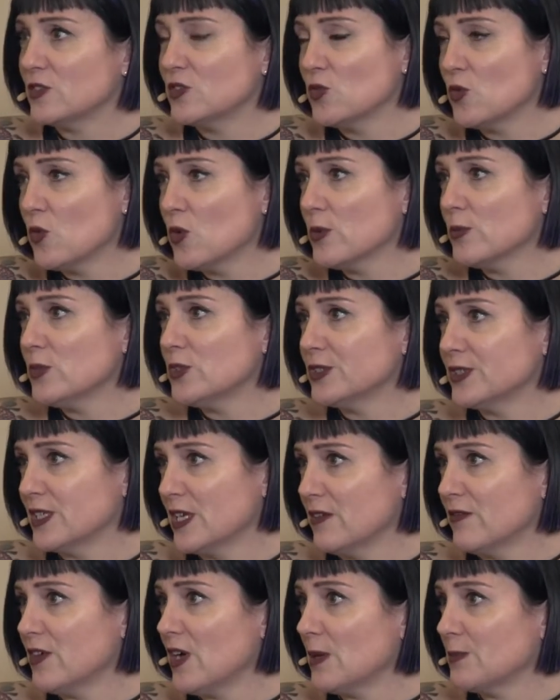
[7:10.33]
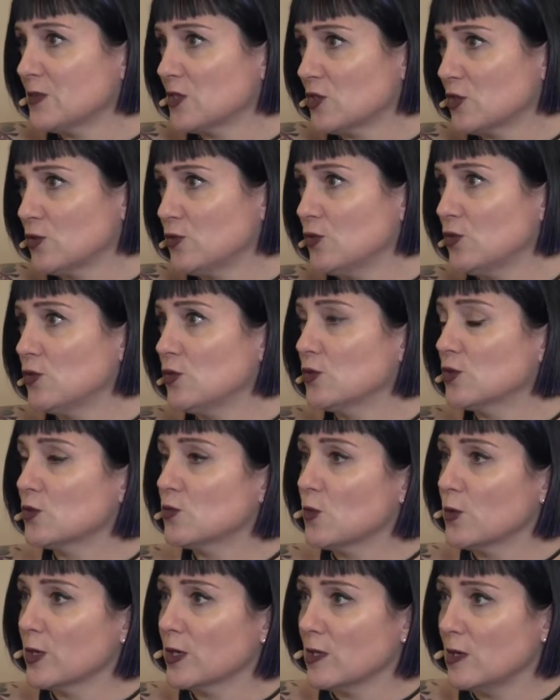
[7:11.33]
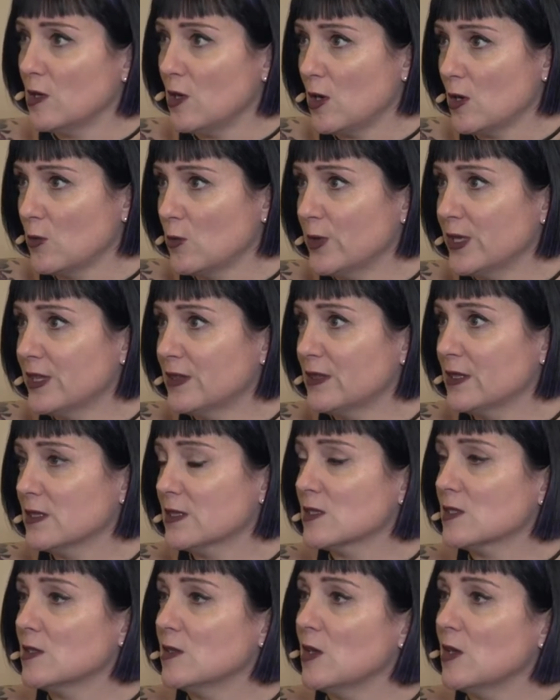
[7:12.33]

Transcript: Normal DevOps tools work along with this,